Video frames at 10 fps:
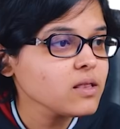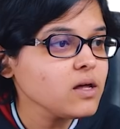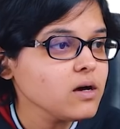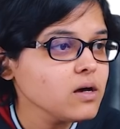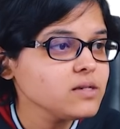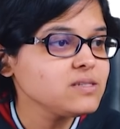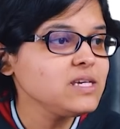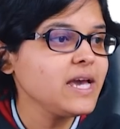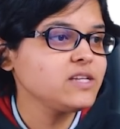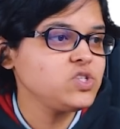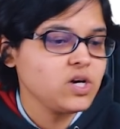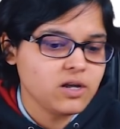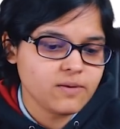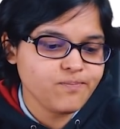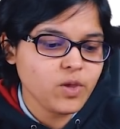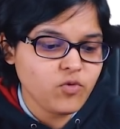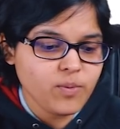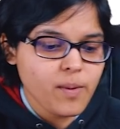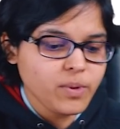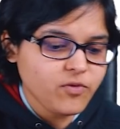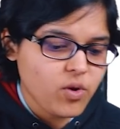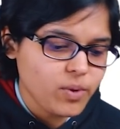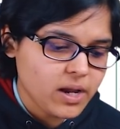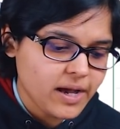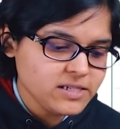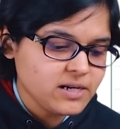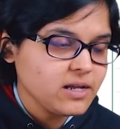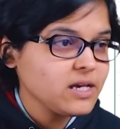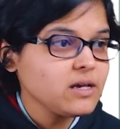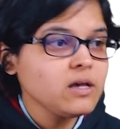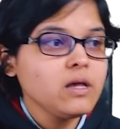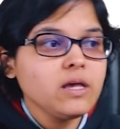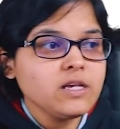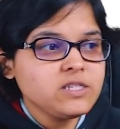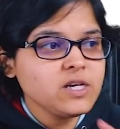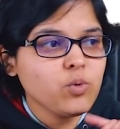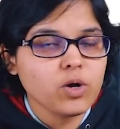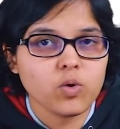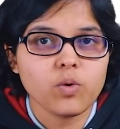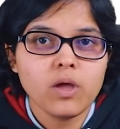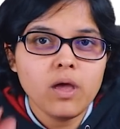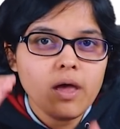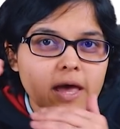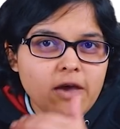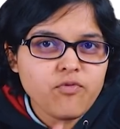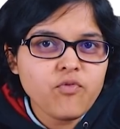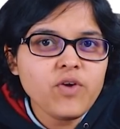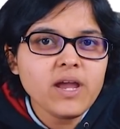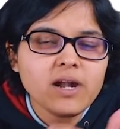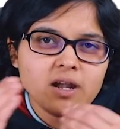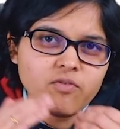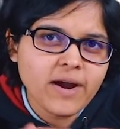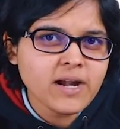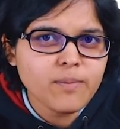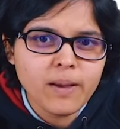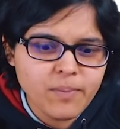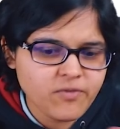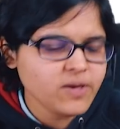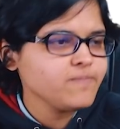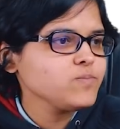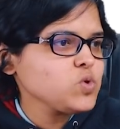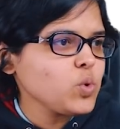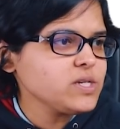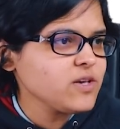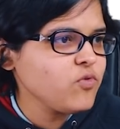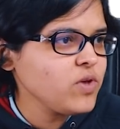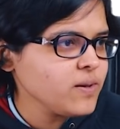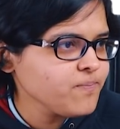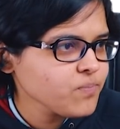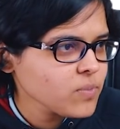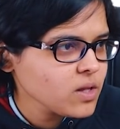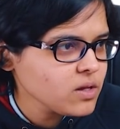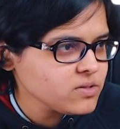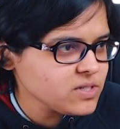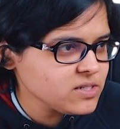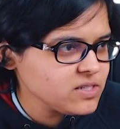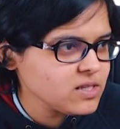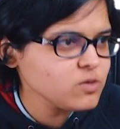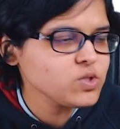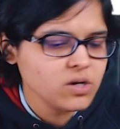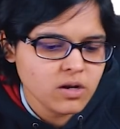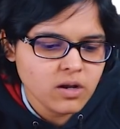the CAGR? If you remember the formula, I said is equal to FV divided by PV. So what is FV? 16,000